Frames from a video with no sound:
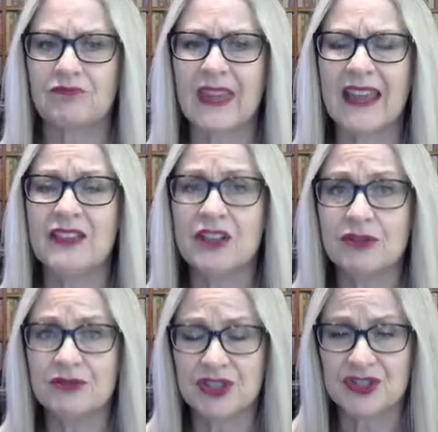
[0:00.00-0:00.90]
and then
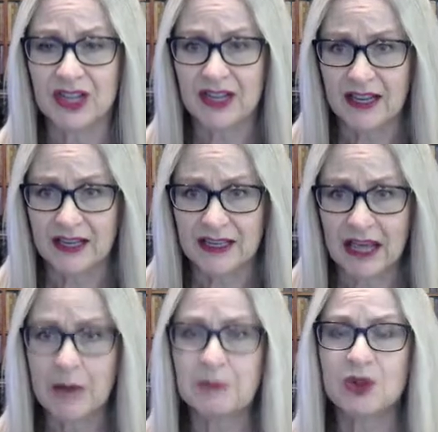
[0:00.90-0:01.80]
you've just
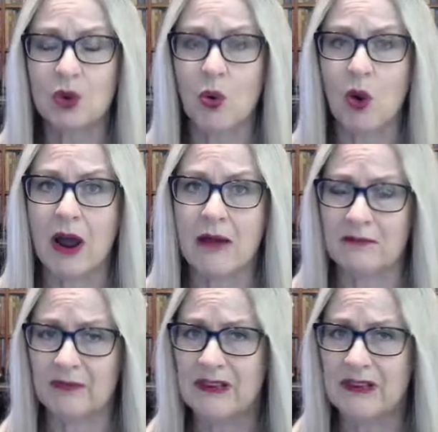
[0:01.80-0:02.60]
kept quiet,